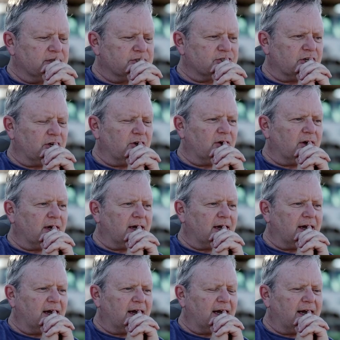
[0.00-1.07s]
So
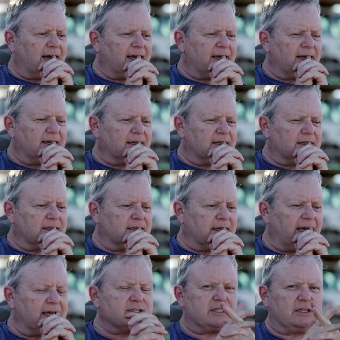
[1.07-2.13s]

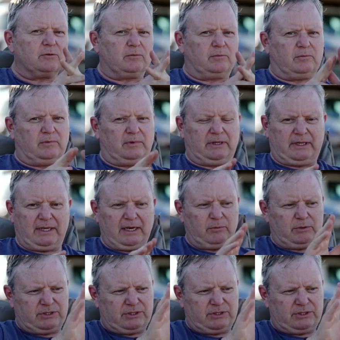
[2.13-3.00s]
there